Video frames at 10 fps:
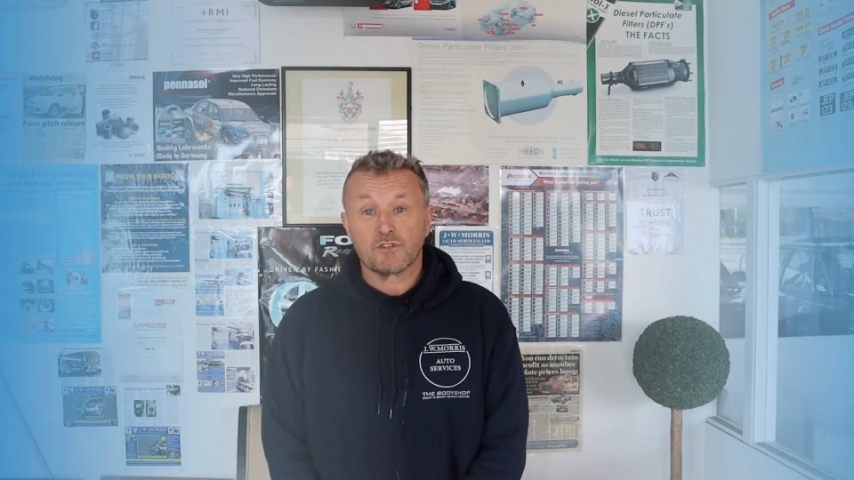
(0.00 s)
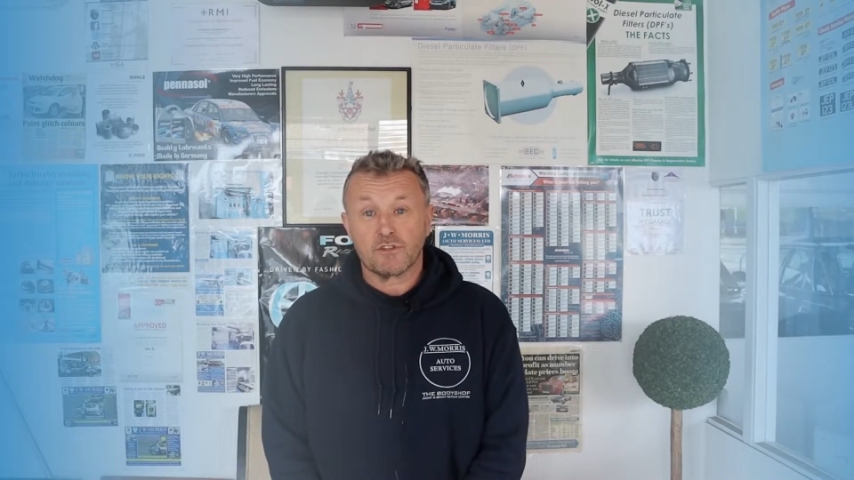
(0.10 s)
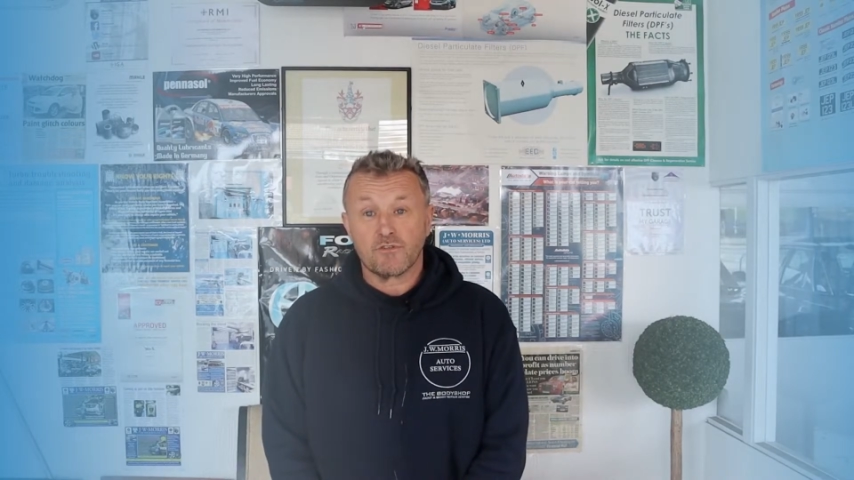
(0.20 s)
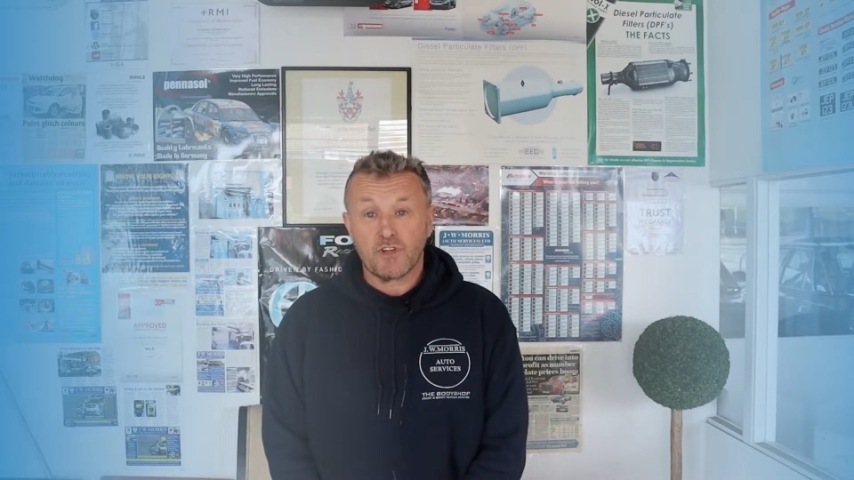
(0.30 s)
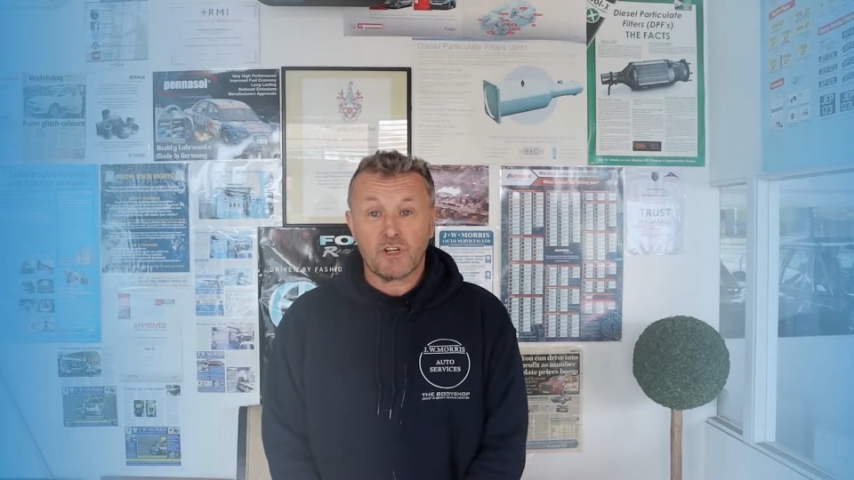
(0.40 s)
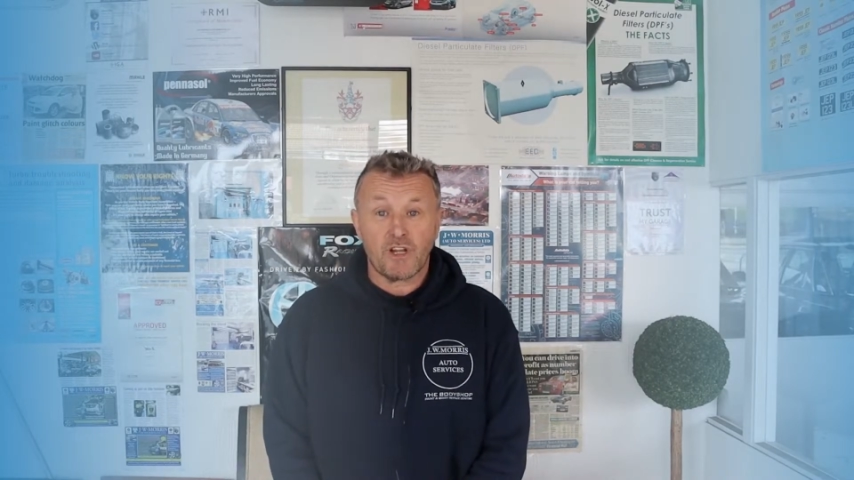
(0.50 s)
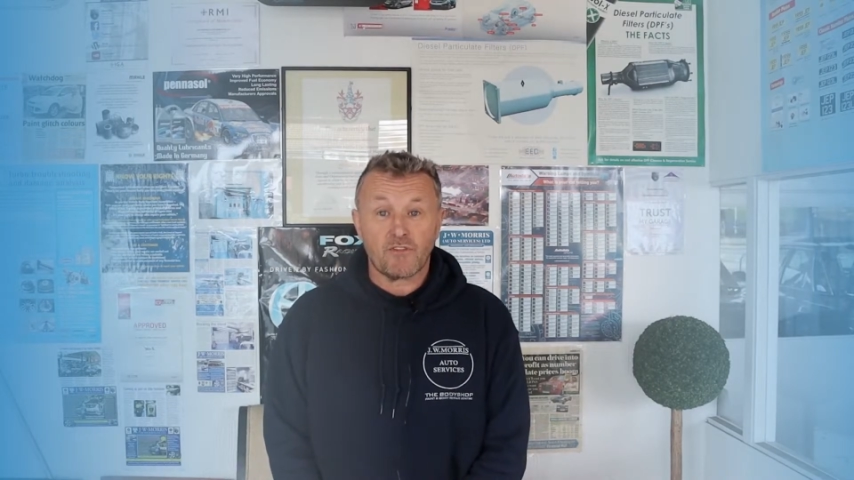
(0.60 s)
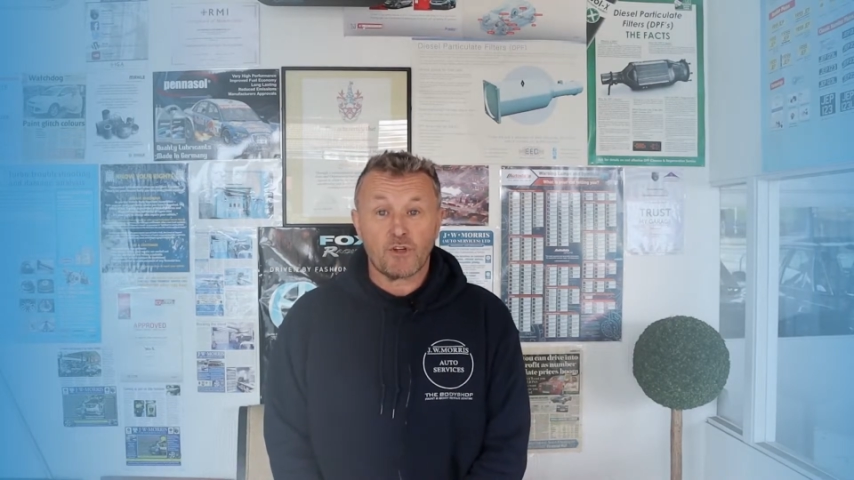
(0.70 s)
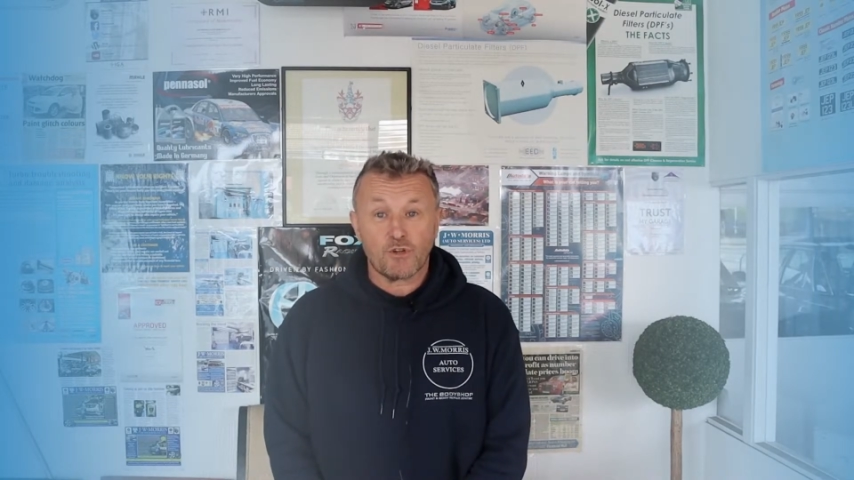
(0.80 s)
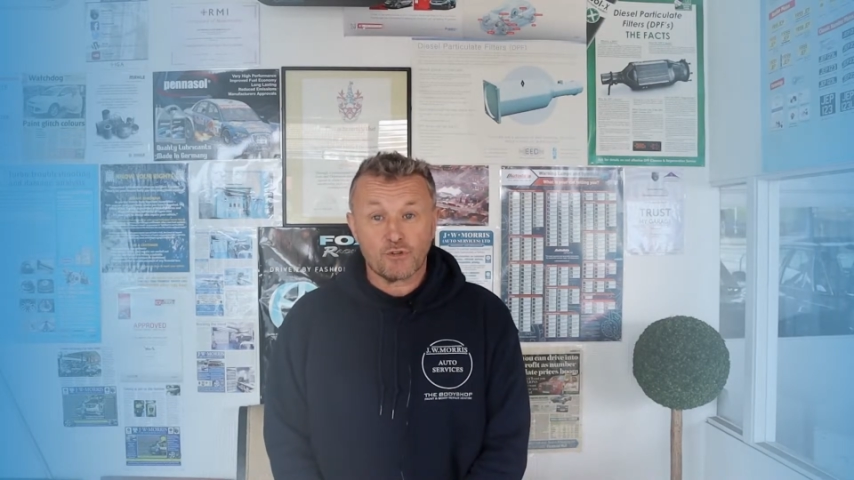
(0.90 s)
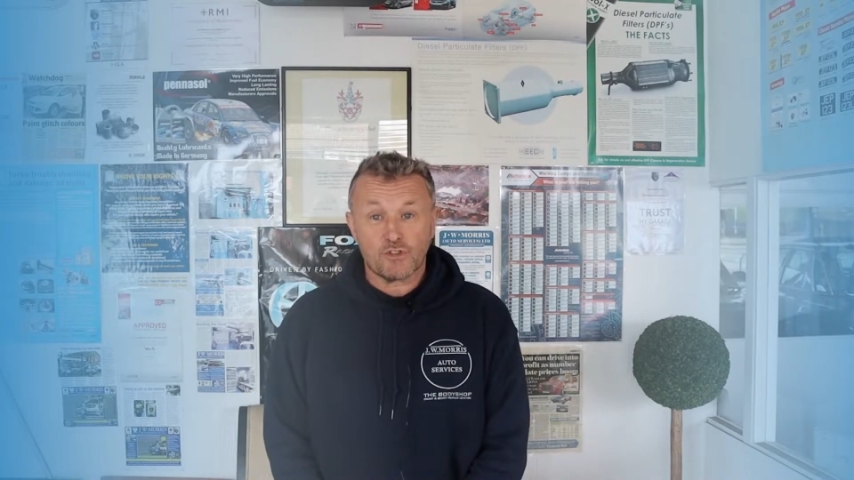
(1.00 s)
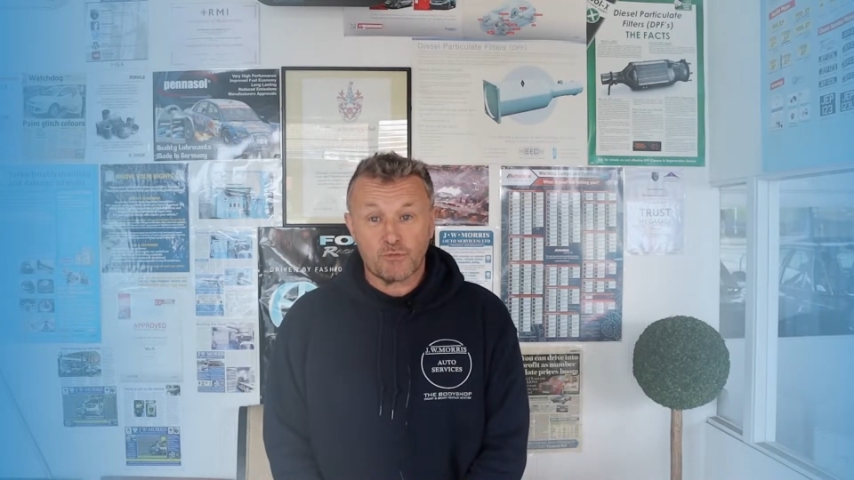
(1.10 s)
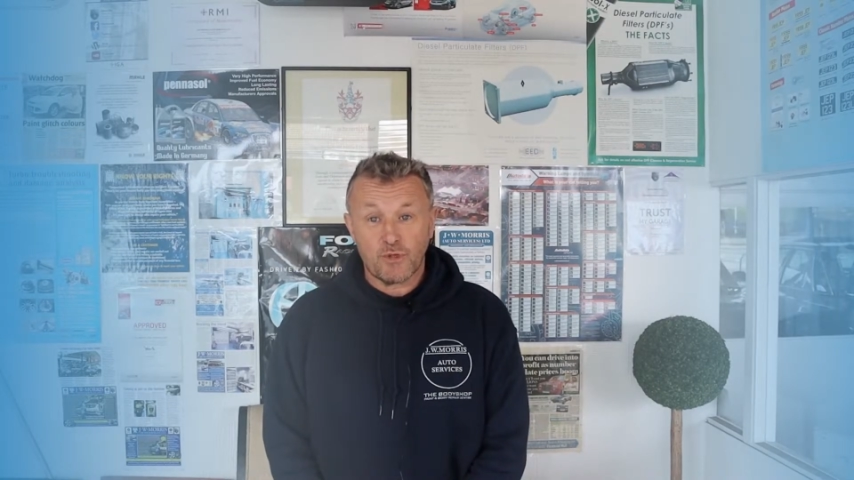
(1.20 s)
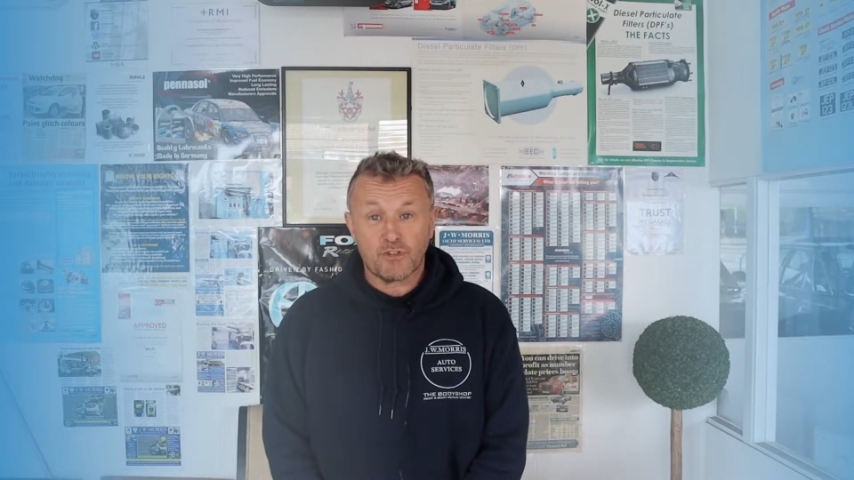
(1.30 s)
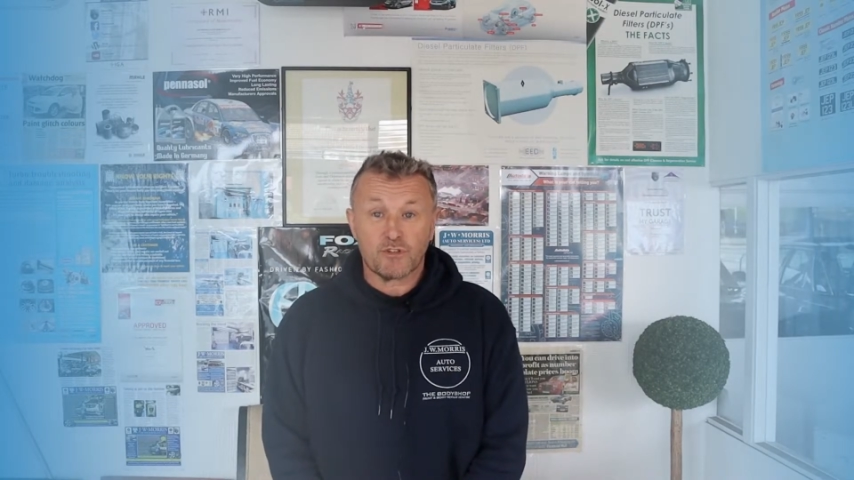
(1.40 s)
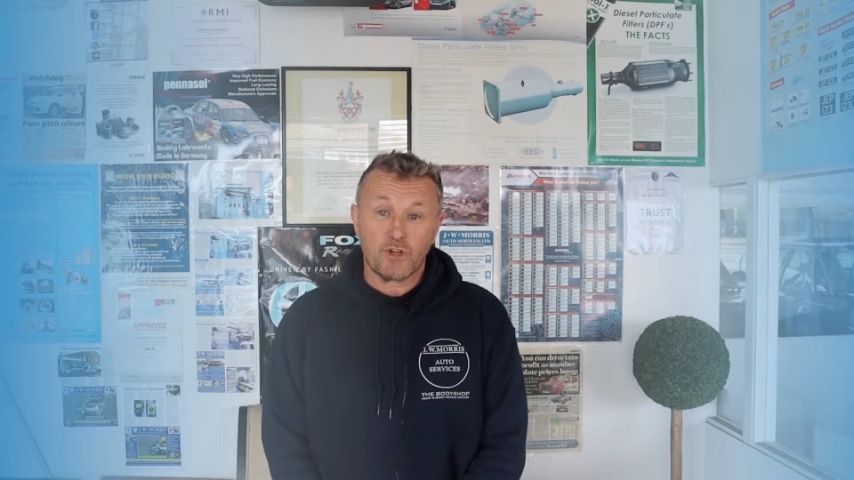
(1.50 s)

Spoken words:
to the vehicle and the customer,